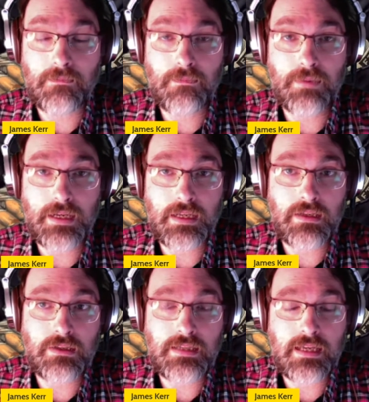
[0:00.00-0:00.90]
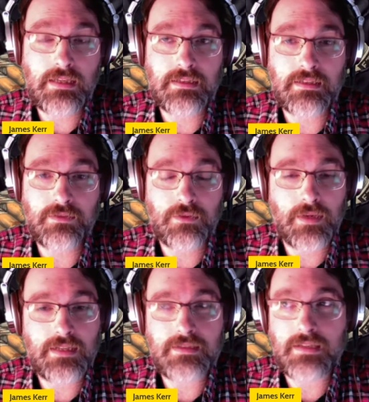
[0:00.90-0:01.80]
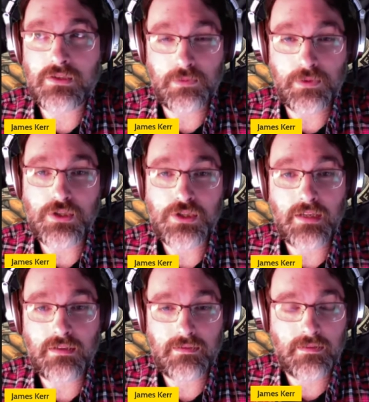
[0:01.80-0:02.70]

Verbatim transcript: but it, it, takes a different mindset to appreciate